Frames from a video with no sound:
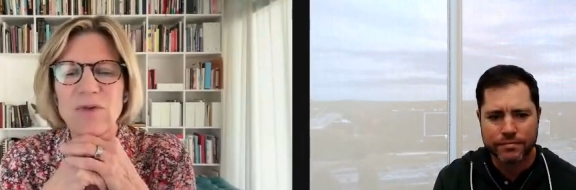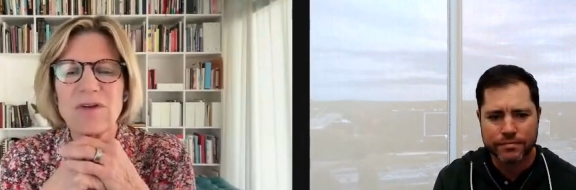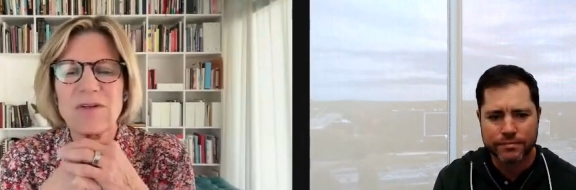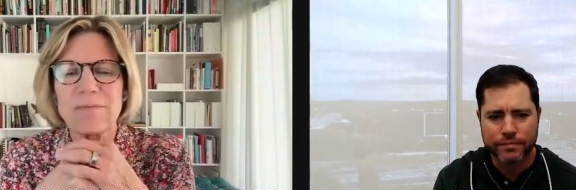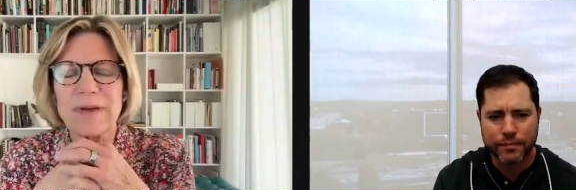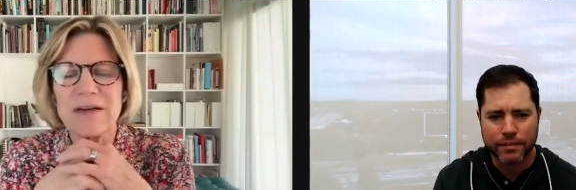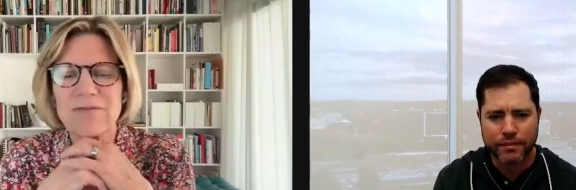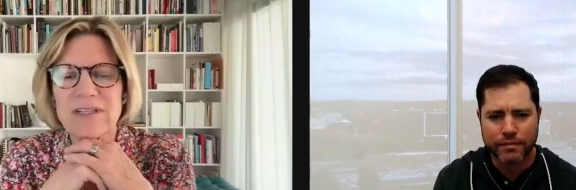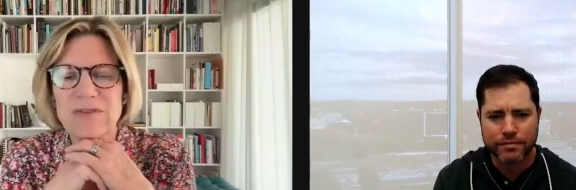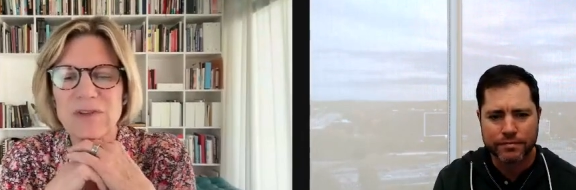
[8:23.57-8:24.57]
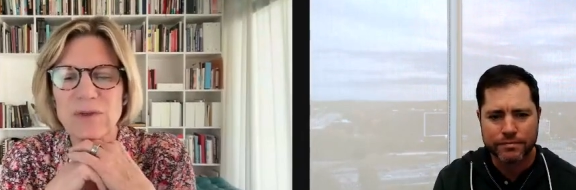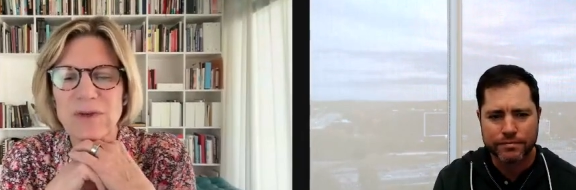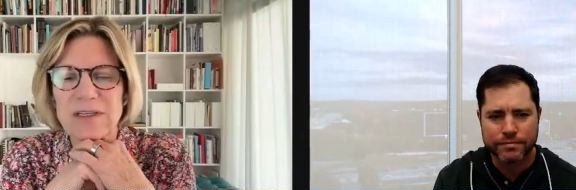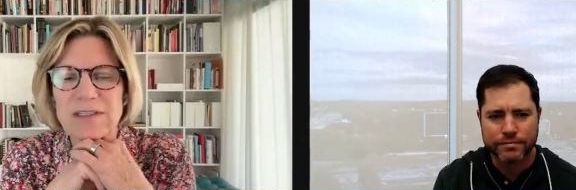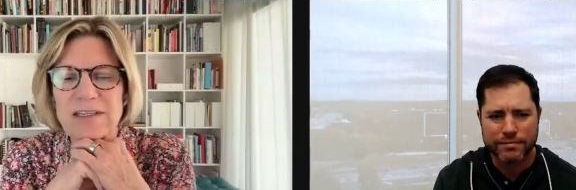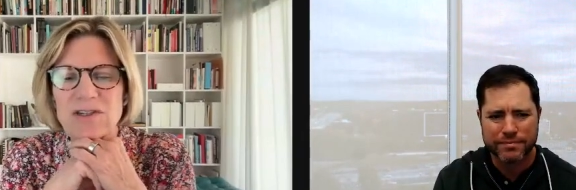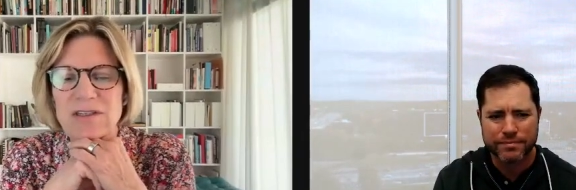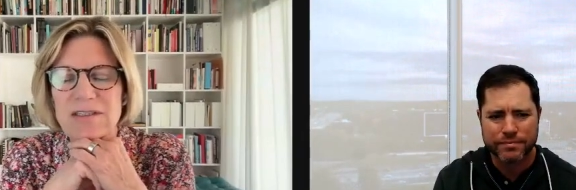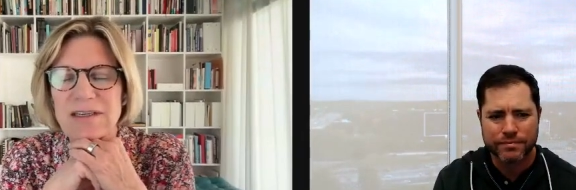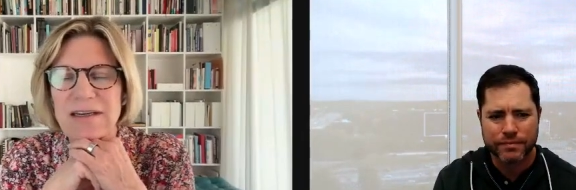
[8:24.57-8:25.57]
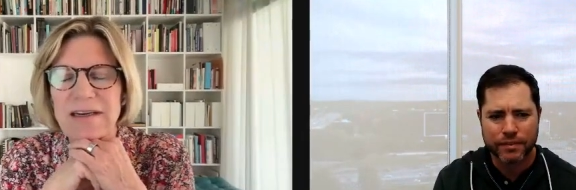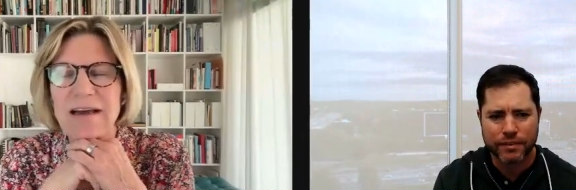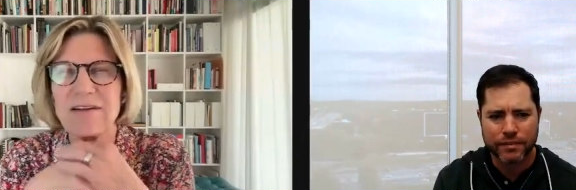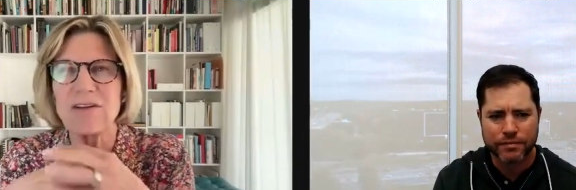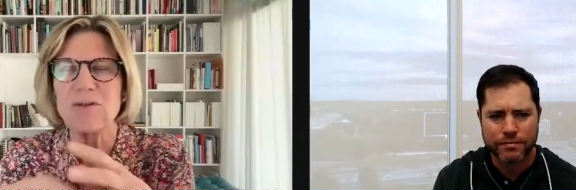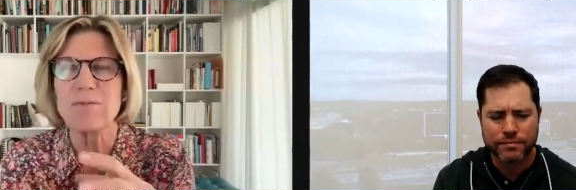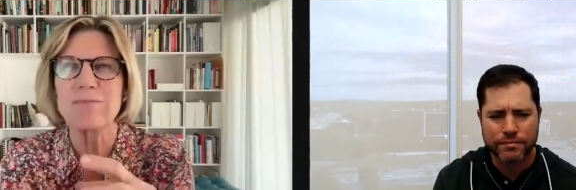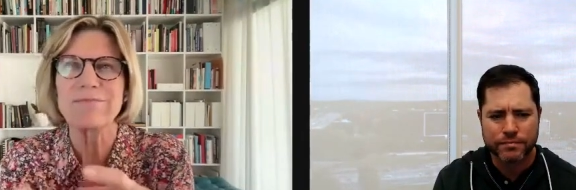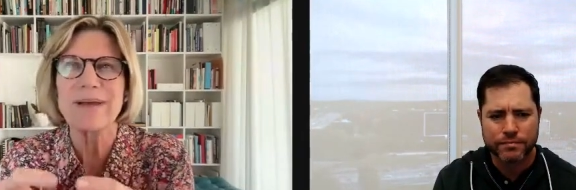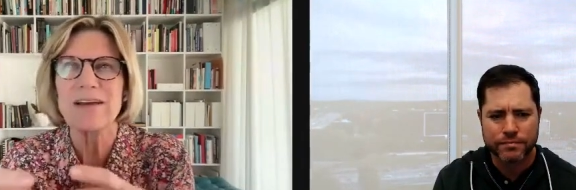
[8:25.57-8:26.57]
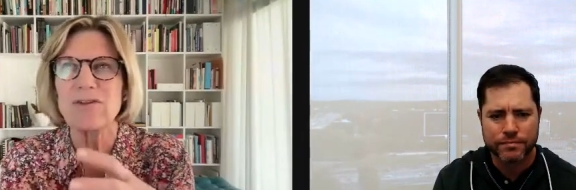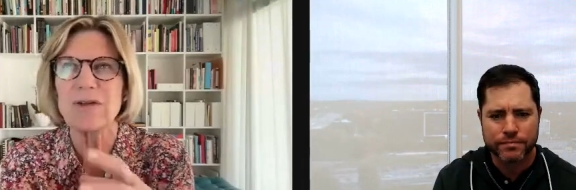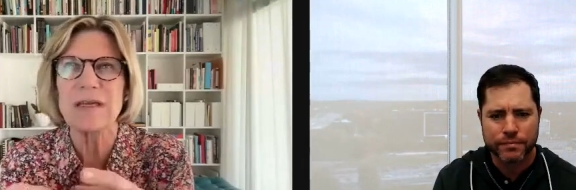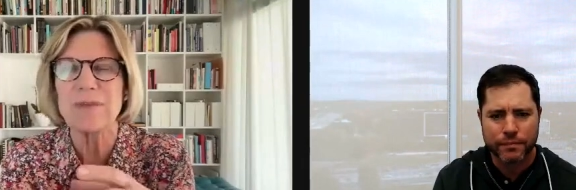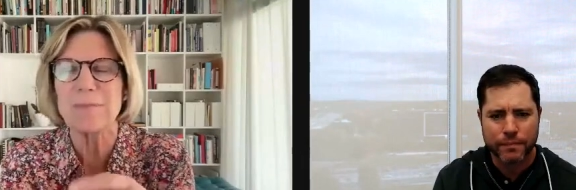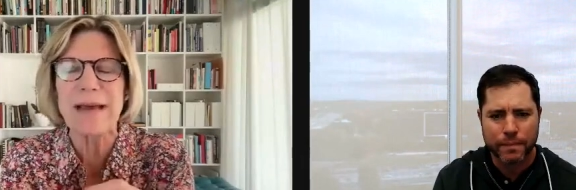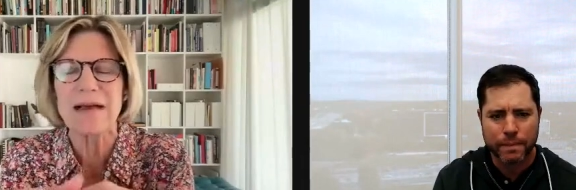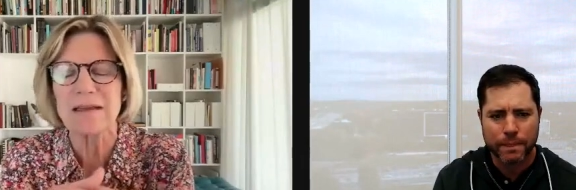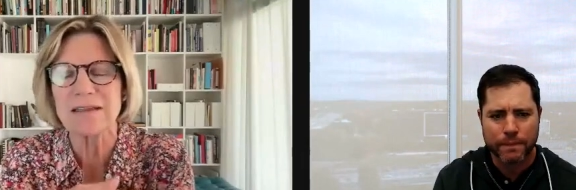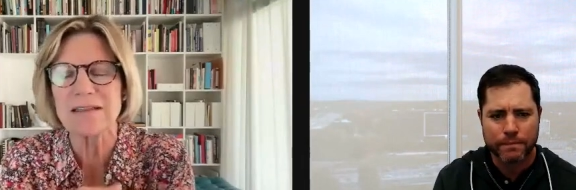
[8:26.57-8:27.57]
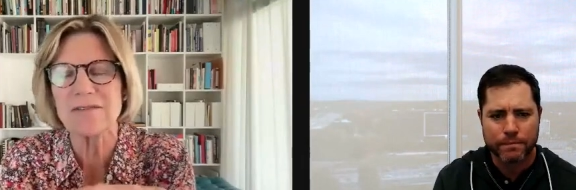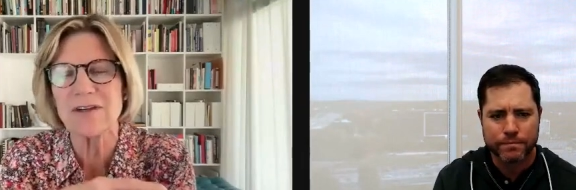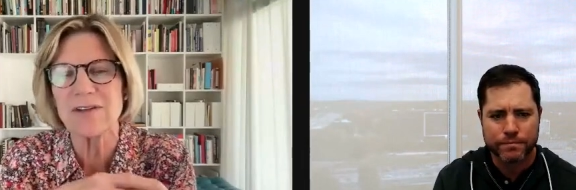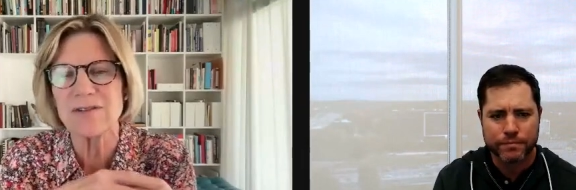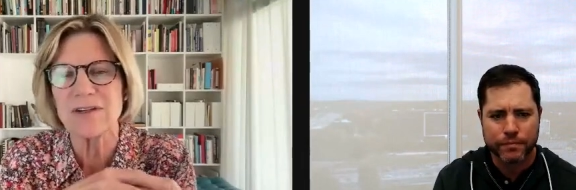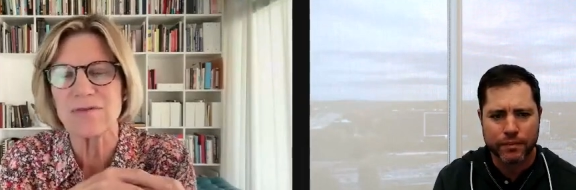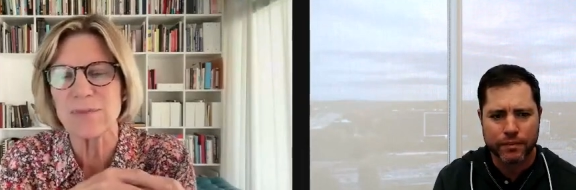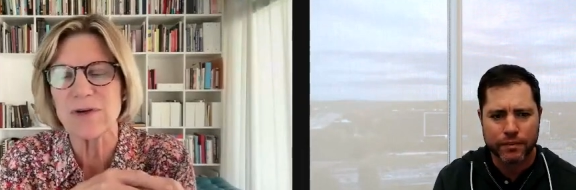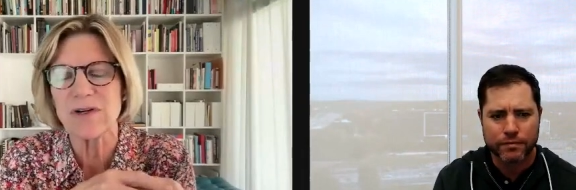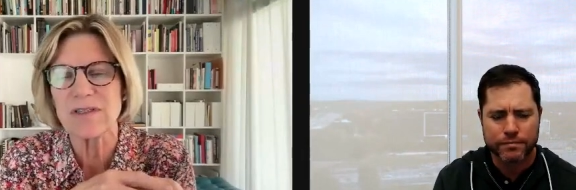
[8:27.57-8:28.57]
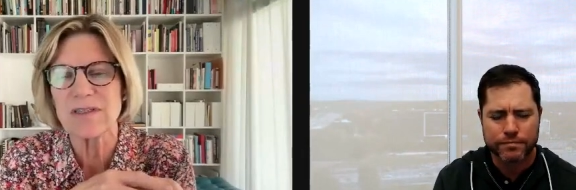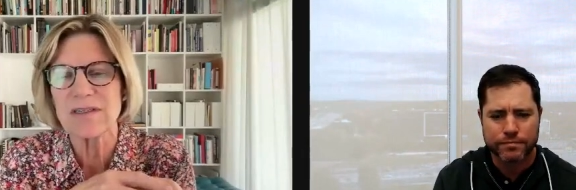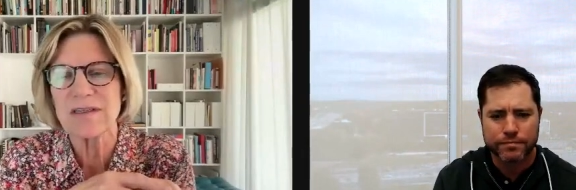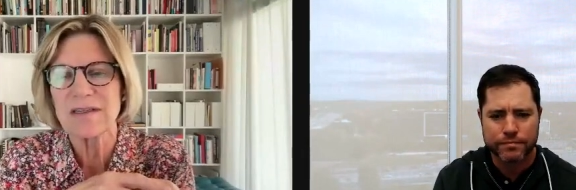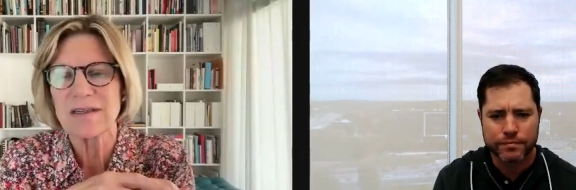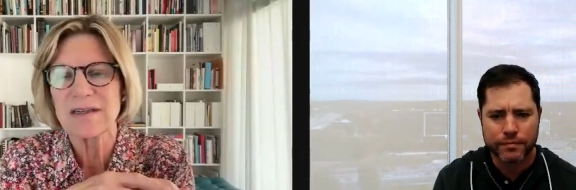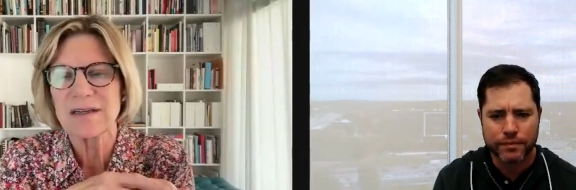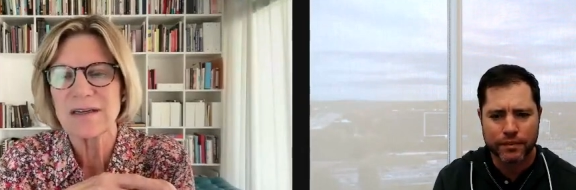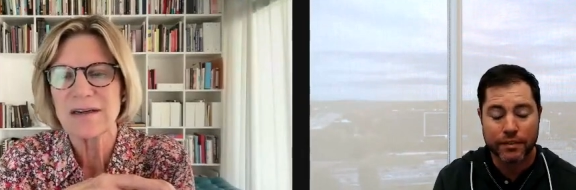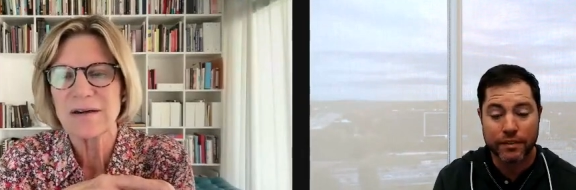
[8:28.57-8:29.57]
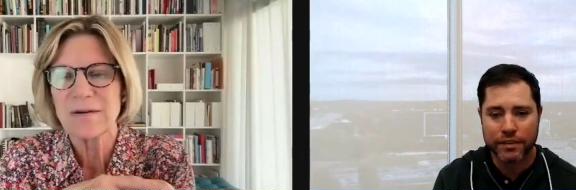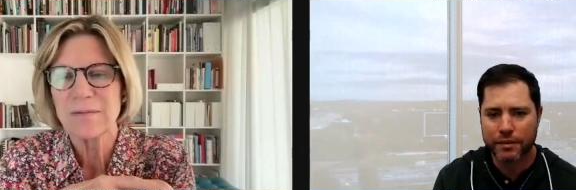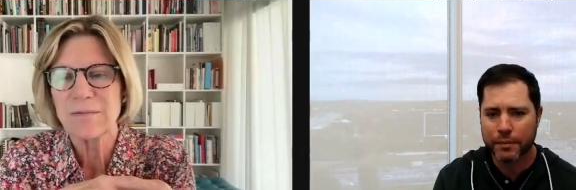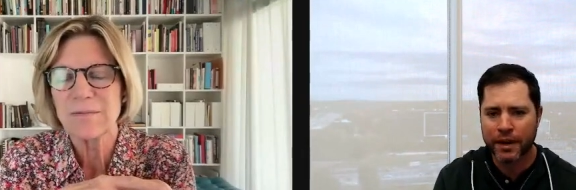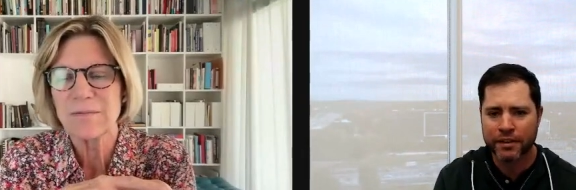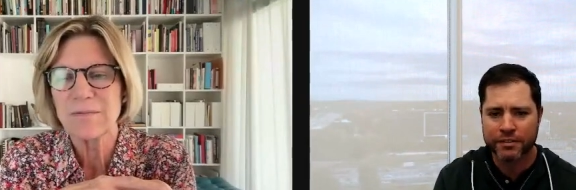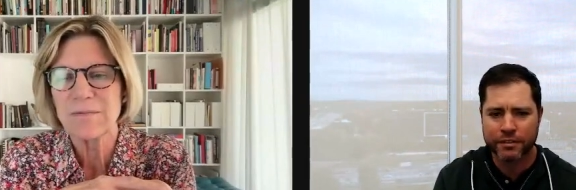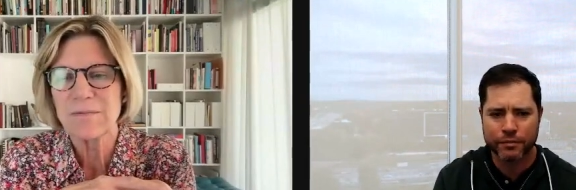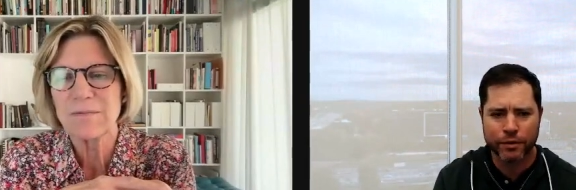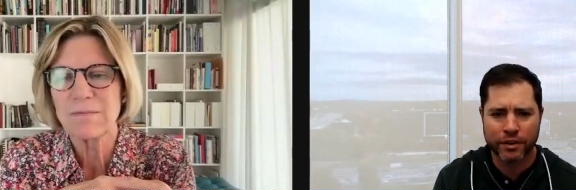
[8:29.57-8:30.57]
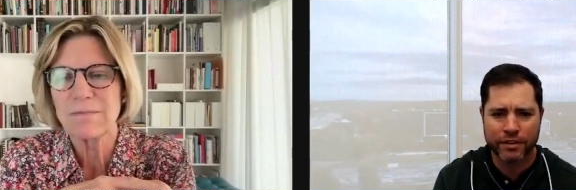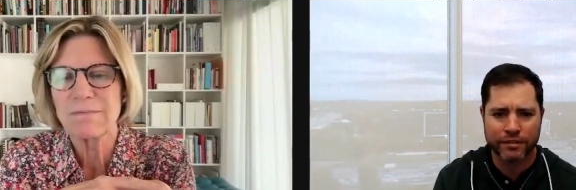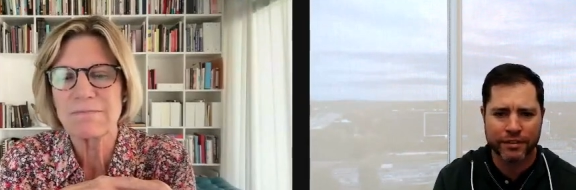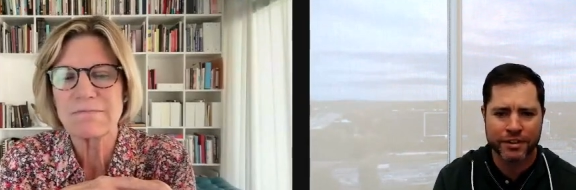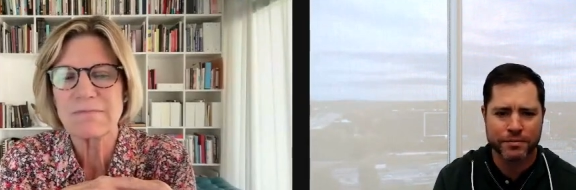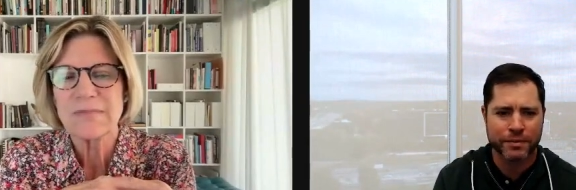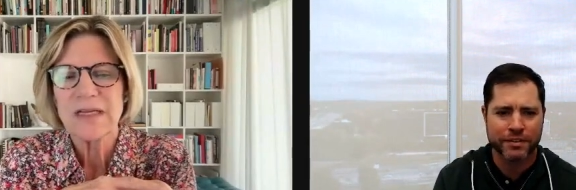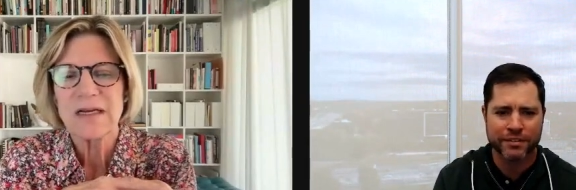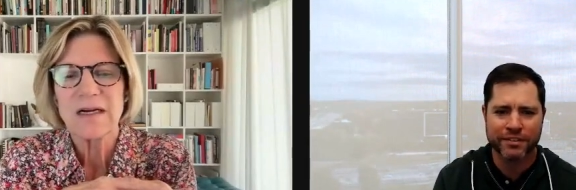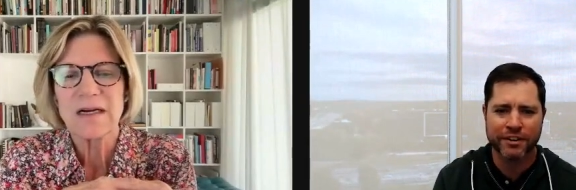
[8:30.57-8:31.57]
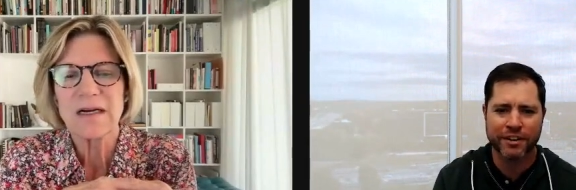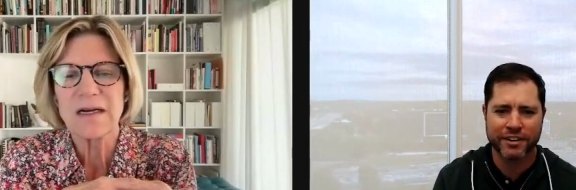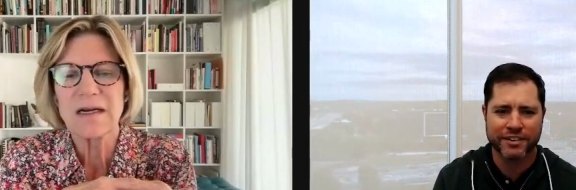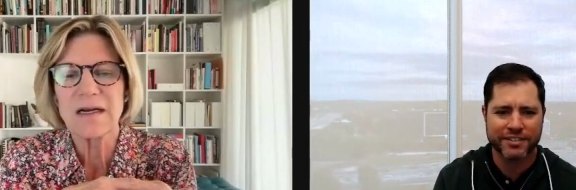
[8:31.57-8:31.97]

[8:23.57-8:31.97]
Speaker 1: what are the benefits for the organization is that and how do you how do you keep the balance of all those different parts
Speaker 2: like the balance of what investments sorry